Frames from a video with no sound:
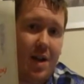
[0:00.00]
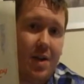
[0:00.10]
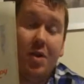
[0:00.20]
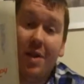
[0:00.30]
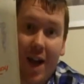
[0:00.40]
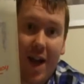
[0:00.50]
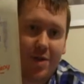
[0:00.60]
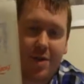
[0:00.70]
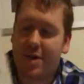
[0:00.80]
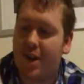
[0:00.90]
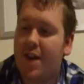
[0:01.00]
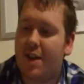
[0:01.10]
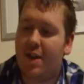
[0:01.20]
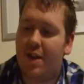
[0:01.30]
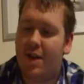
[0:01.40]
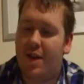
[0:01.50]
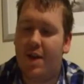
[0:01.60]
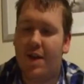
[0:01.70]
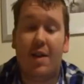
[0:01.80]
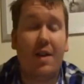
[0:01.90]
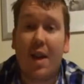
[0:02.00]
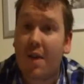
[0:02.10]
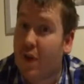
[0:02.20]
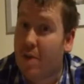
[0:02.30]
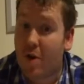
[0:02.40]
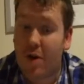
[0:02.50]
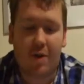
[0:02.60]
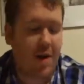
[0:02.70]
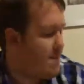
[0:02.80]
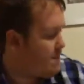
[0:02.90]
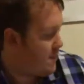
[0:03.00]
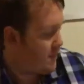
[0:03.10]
Judy Andrews in it. It's a lovely programme.